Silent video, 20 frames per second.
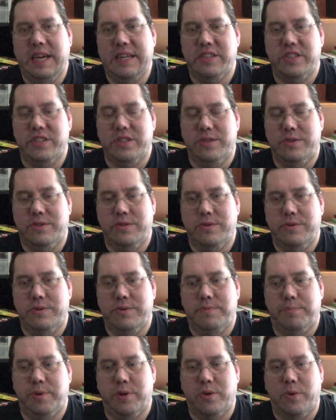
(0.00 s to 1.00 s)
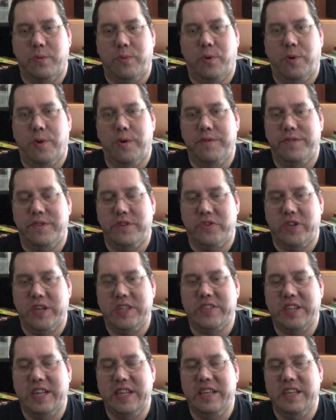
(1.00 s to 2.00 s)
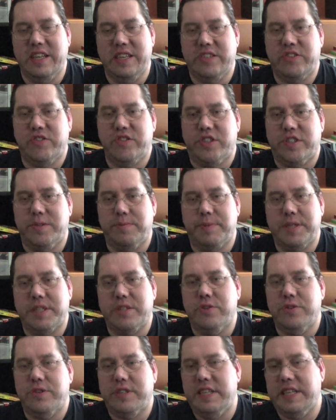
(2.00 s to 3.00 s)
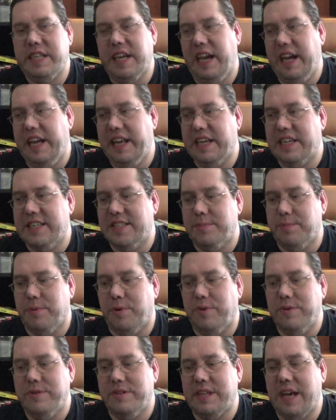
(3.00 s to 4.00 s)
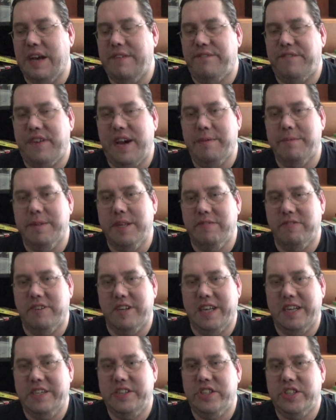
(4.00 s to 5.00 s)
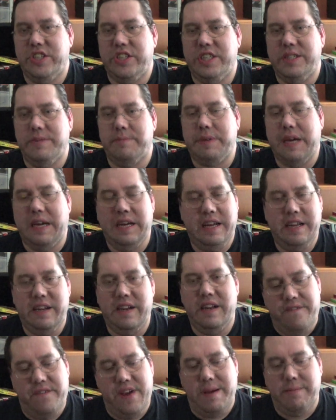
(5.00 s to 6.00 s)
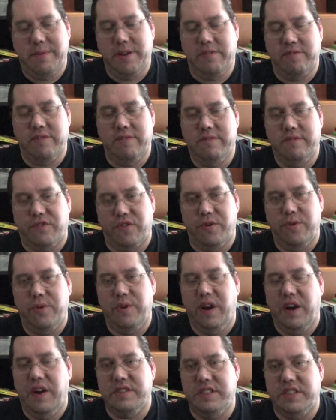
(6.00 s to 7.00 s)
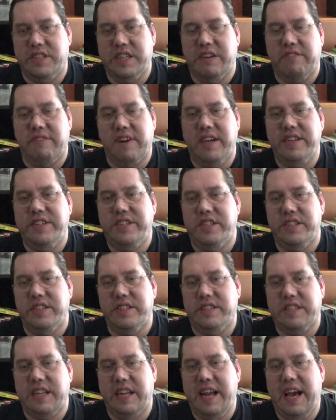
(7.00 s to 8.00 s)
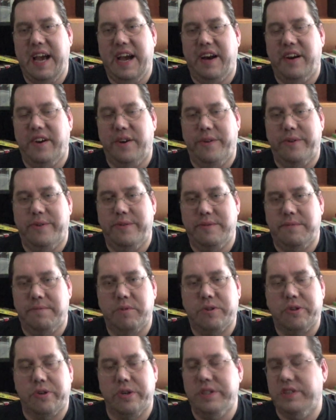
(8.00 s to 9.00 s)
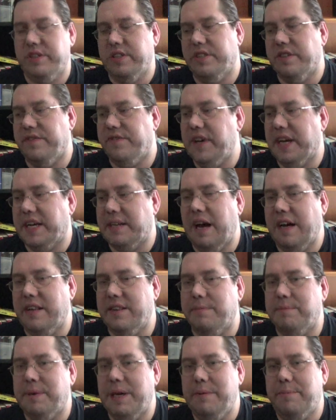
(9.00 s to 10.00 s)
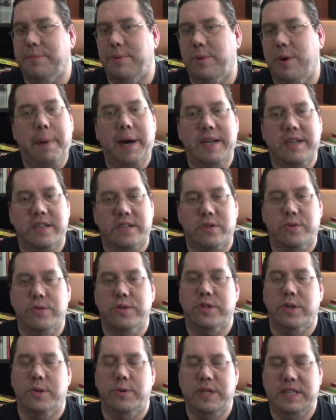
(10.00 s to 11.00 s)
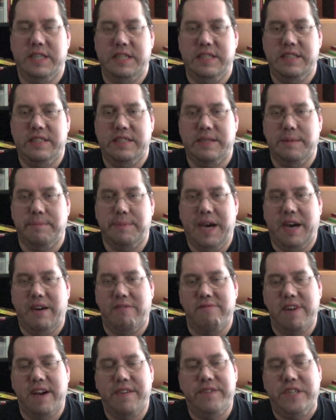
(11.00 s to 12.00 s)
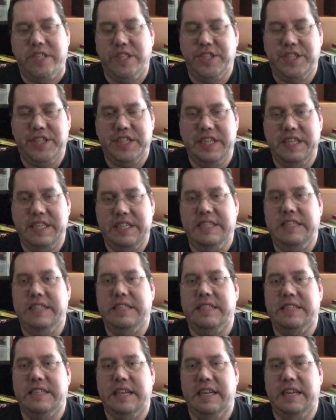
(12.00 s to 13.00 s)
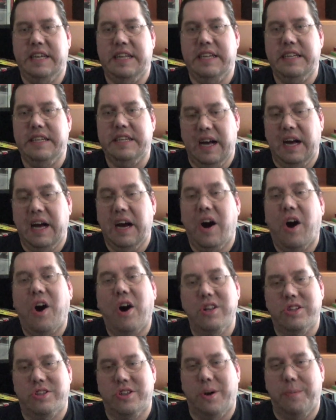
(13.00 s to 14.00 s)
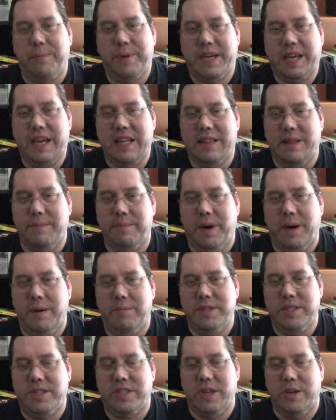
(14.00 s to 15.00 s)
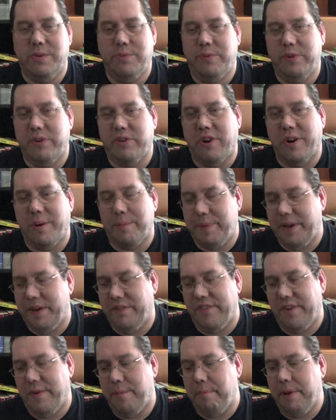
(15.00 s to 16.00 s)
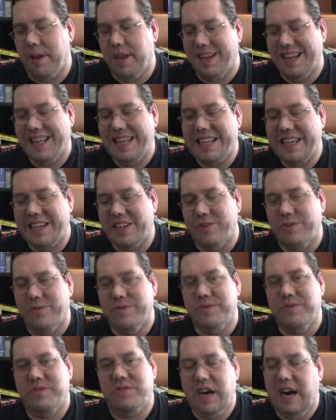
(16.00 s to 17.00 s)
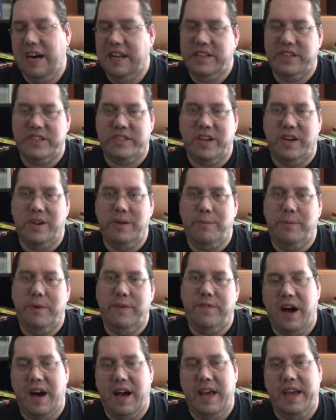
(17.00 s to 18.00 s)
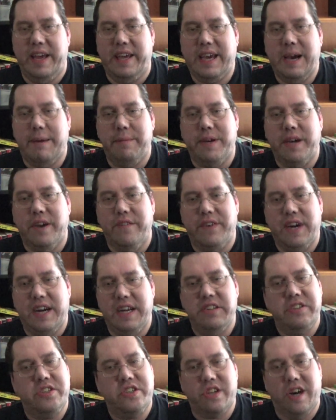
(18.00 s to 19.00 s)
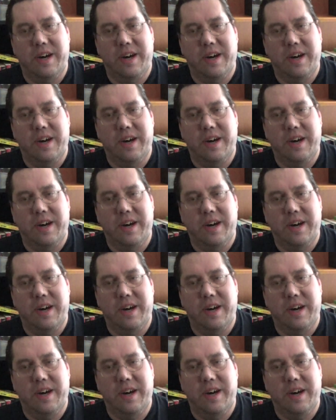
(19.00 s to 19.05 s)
National Book Award for Translated Literature because it, it explores that family relationship and family through the generations and how choices affect other people. But it also is about refugees and a hot topic at the moment. So we've got a bit of a political undertone with a coming of age